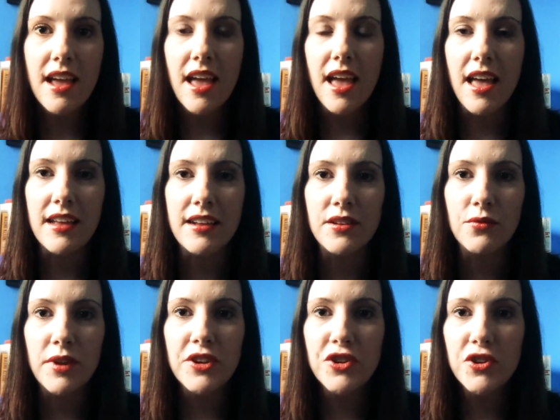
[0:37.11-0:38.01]
And
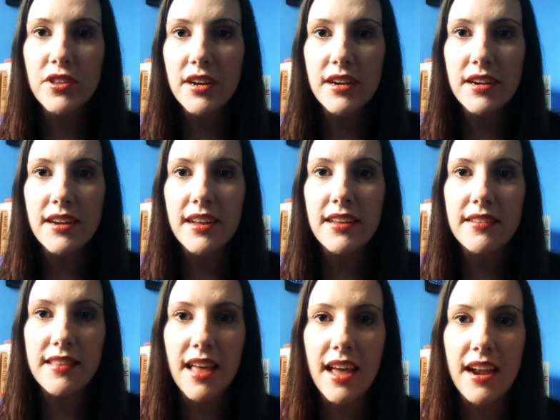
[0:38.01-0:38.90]
what you learn
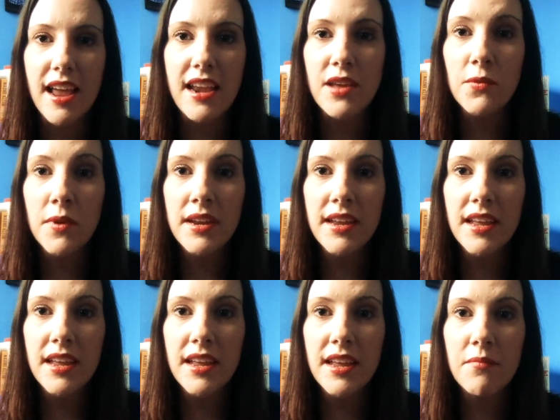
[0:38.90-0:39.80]
is that anyone
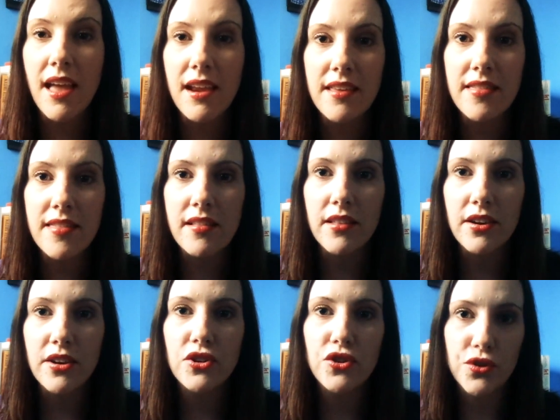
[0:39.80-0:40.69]
can make anything
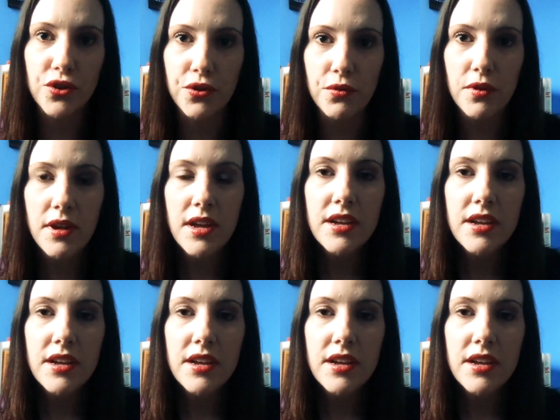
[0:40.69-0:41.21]
look true.